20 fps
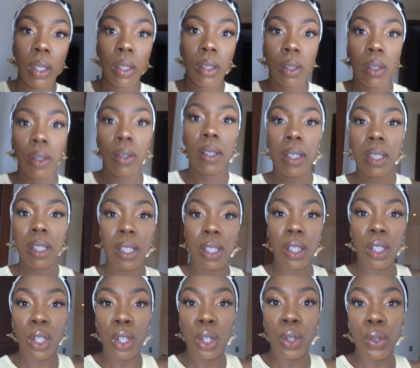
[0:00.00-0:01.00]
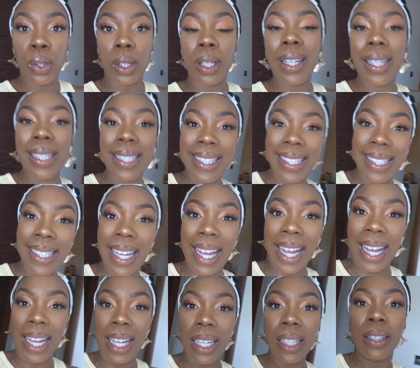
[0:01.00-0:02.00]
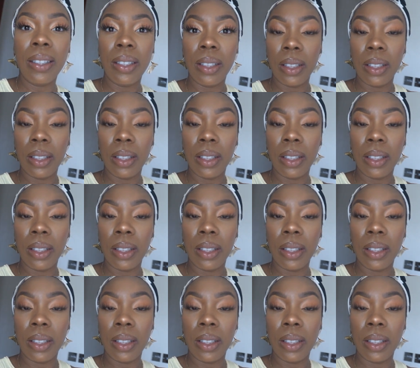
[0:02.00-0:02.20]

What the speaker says: So this is the look today.